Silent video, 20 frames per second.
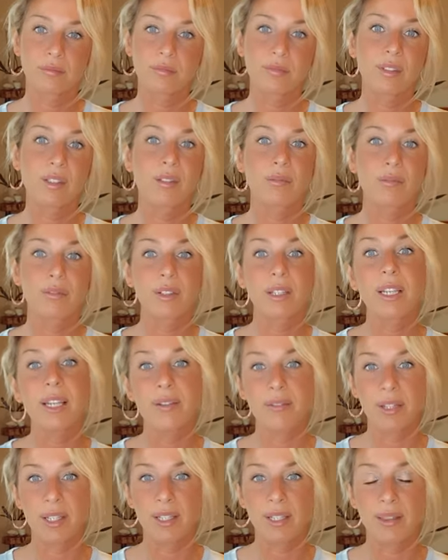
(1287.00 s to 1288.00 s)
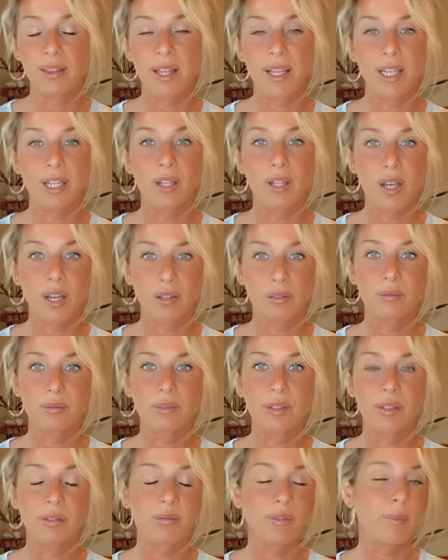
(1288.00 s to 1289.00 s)
and forgiving and letting go
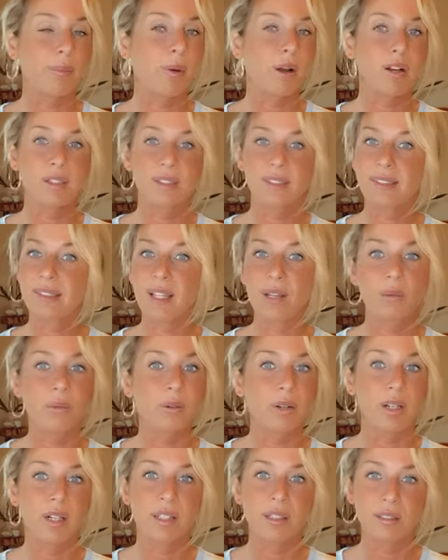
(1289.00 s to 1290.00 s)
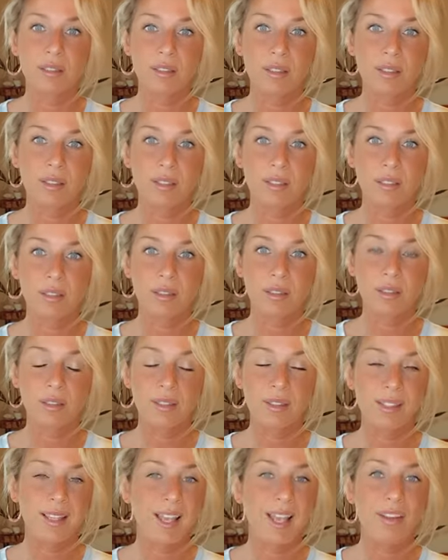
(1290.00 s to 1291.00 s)
of the parts that weren't.
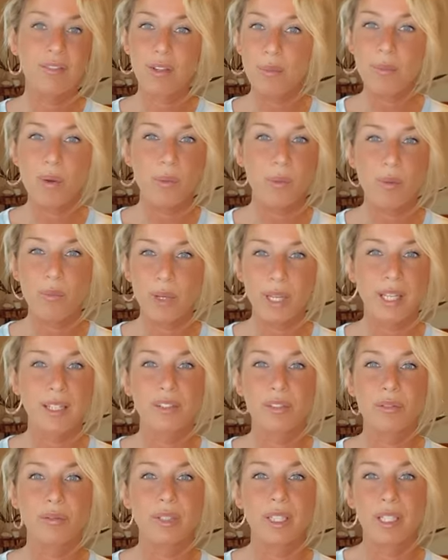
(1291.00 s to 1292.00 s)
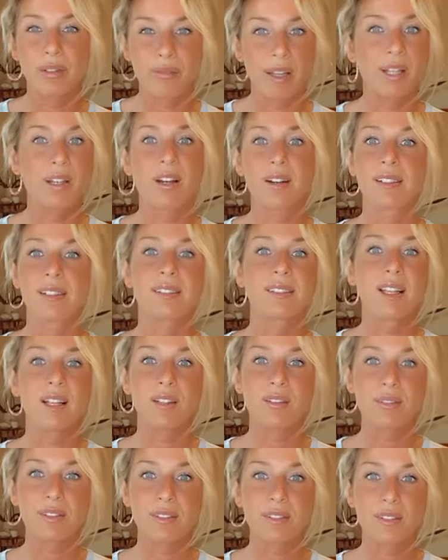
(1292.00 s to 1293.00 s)
Every moment we get to reinvent
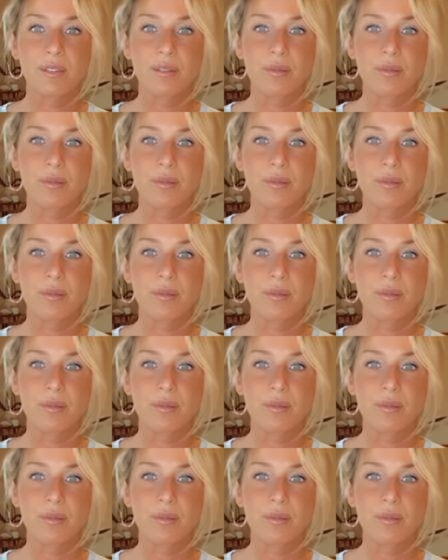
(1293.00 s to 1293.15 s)
ourselves.